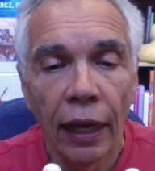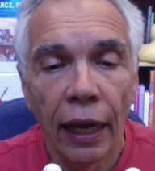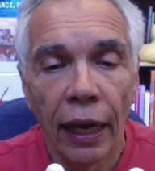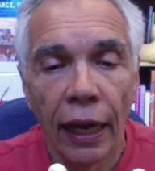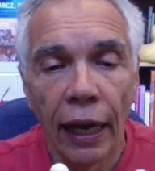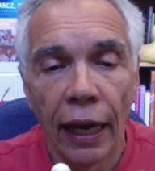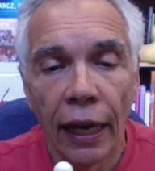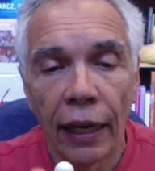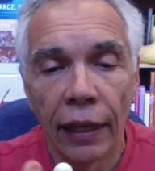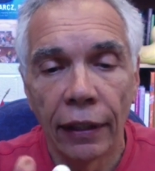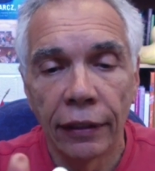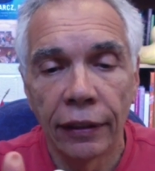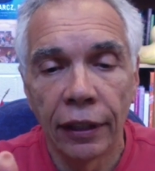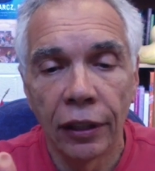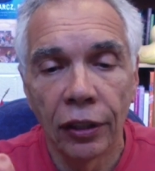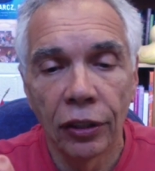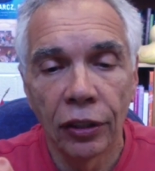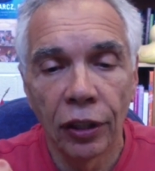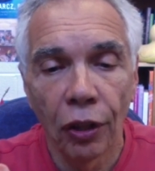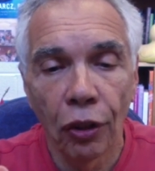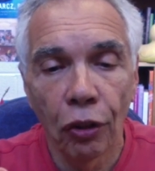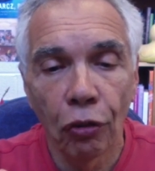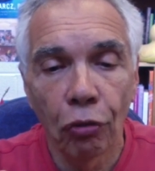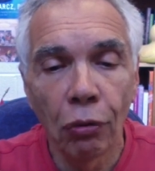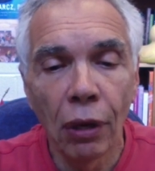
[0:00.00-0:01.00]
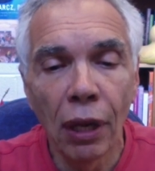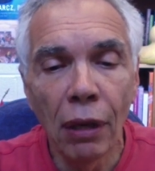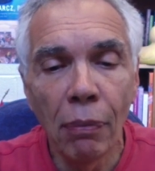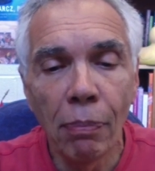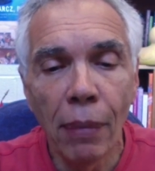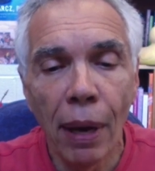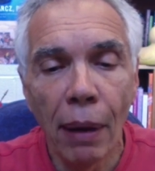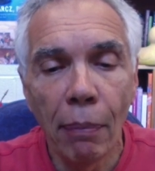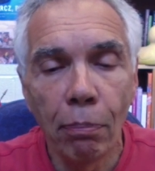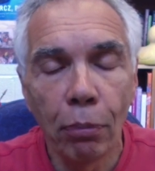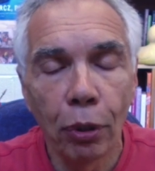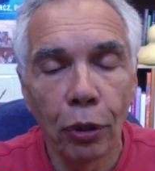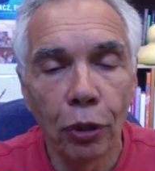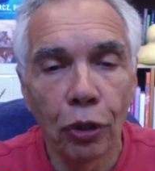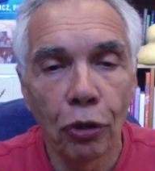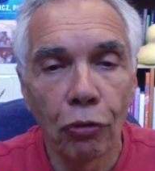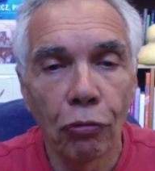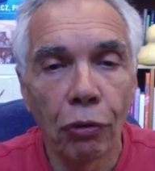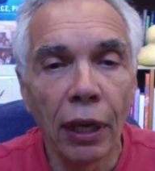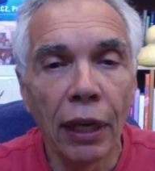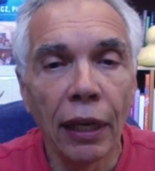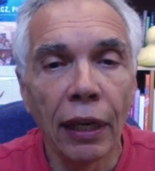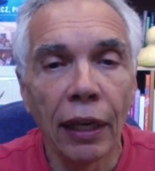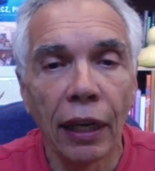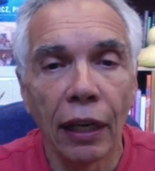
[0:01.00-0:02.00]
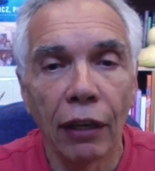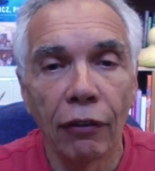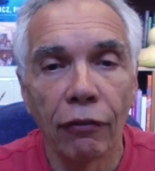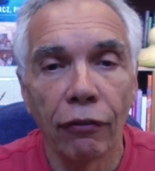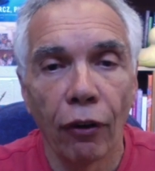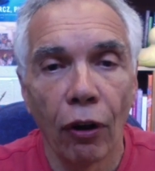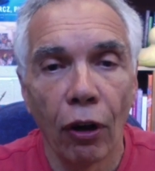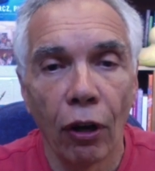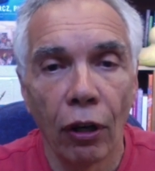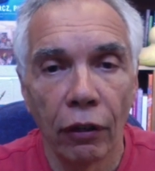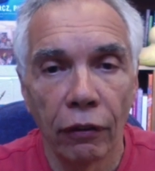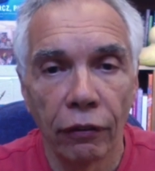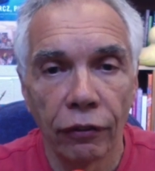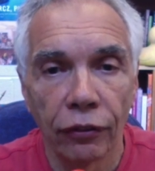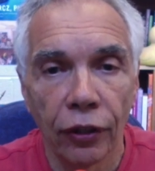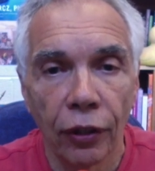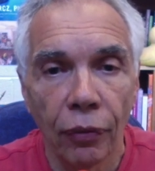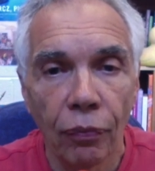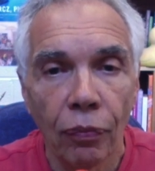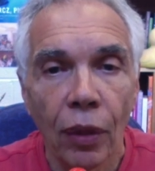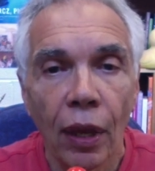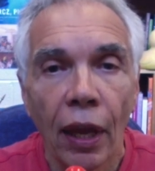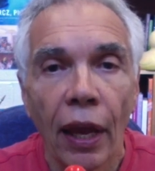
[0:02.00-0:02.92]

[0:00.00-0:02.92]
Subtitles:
There's a three-membered ring involved.